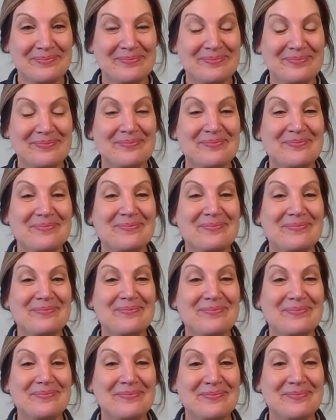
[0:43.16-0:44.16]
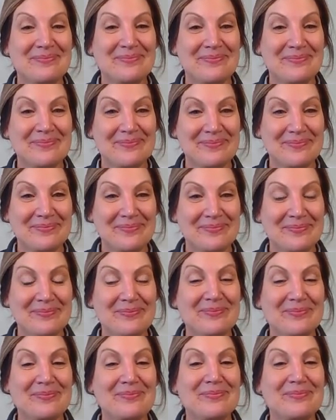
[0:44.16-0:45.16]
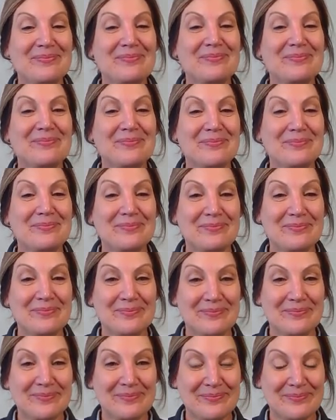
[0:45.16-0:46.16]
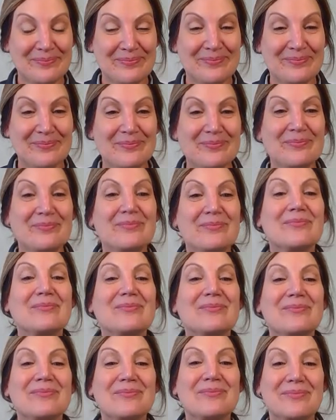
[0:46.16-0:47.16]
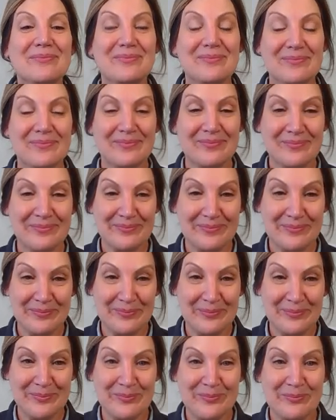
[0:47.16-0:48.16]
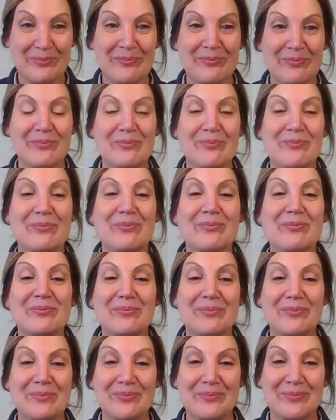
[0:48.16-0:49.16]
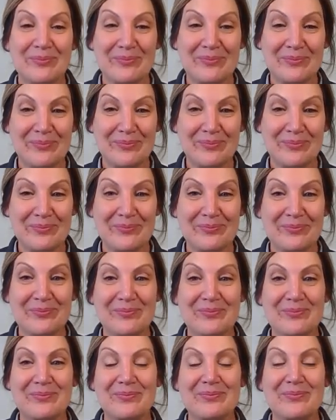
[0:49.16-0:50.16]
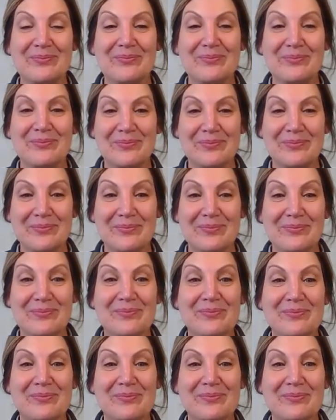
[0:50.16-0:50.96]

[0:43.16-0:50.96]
This person isn't speaking.